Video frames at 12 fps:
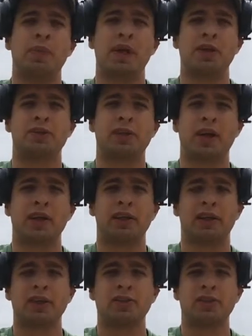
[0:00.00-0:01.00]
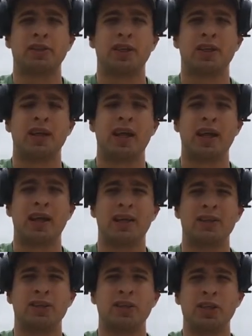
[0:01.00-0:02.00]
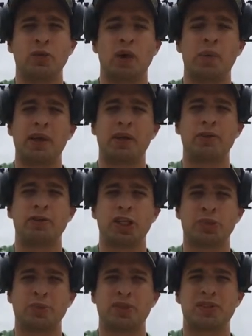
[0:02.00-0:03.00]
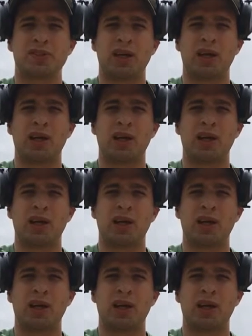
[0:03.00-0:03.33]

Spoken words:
make your triangulation, and then you want to make your adjustments.